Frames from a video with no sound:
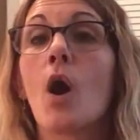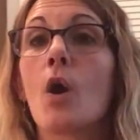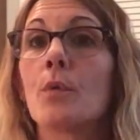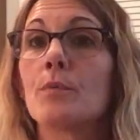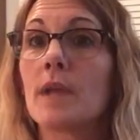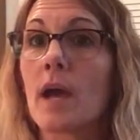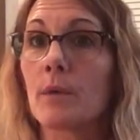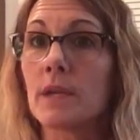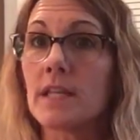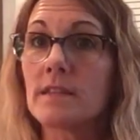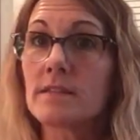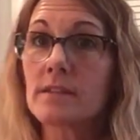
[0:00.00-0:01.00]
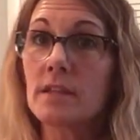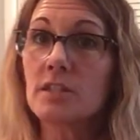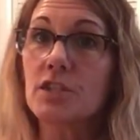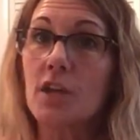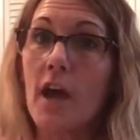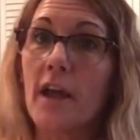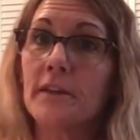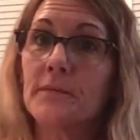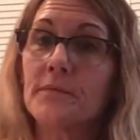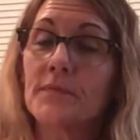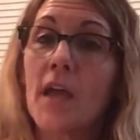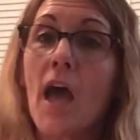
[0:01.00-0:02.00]
Oh, now we need the
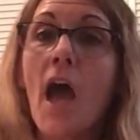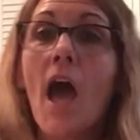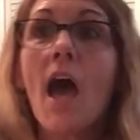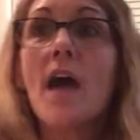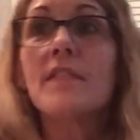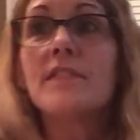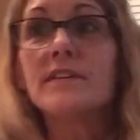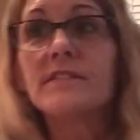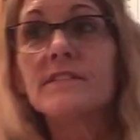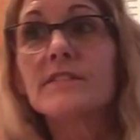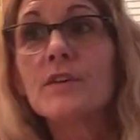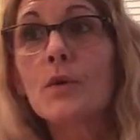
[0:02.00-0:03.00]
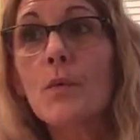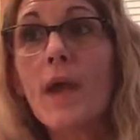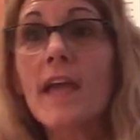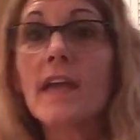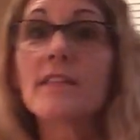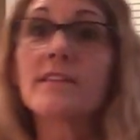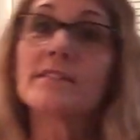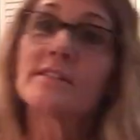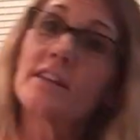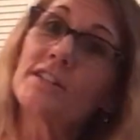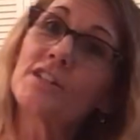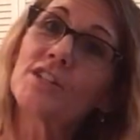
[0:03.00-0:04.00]
sunshine. This is the way the
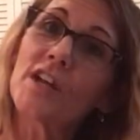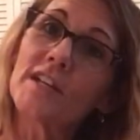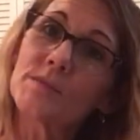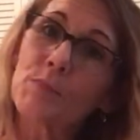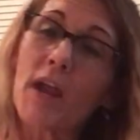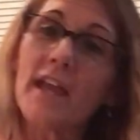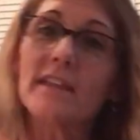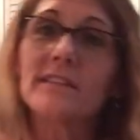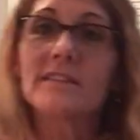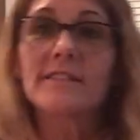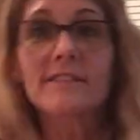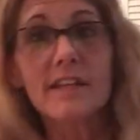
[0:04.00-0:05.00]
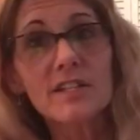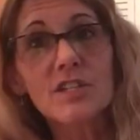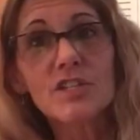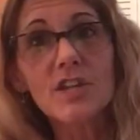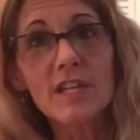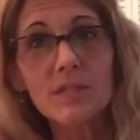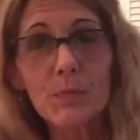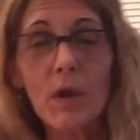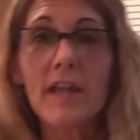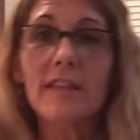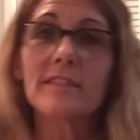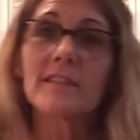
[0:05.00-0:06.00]
sun shines bright, the sun shines
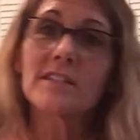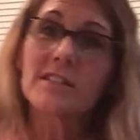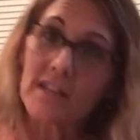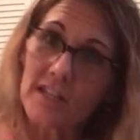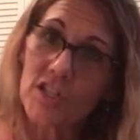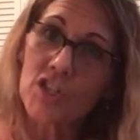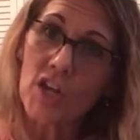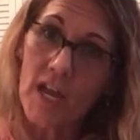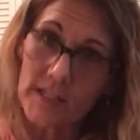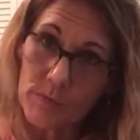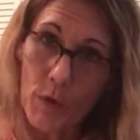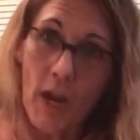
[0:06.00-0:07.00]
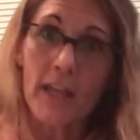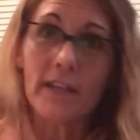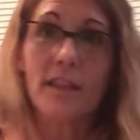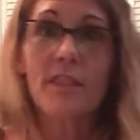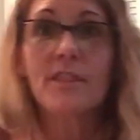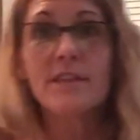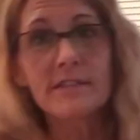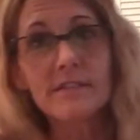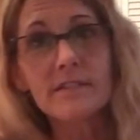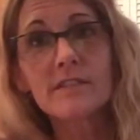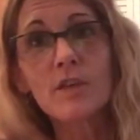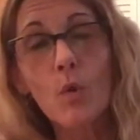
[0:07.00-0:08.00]
bright, the sun shines bright.
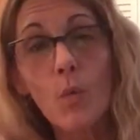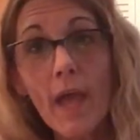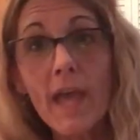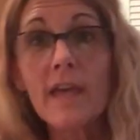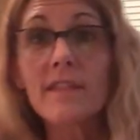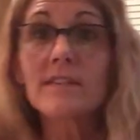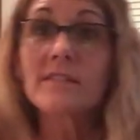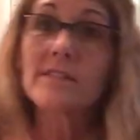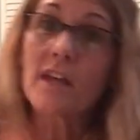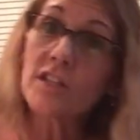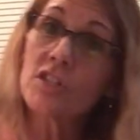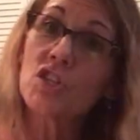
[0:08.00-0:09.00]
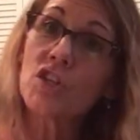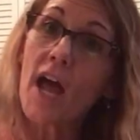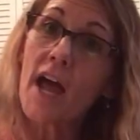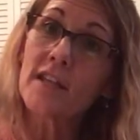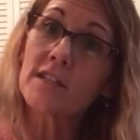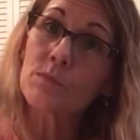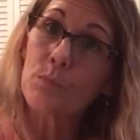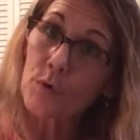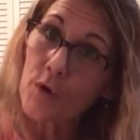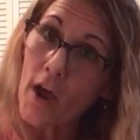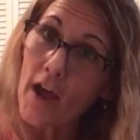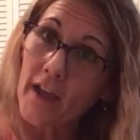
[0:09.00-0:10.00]
This is the way the sun shines
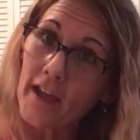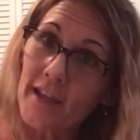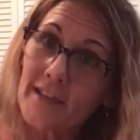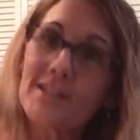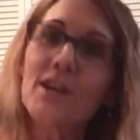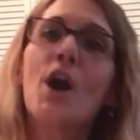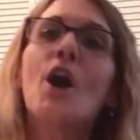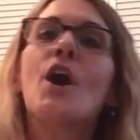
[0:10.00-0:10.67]
bright,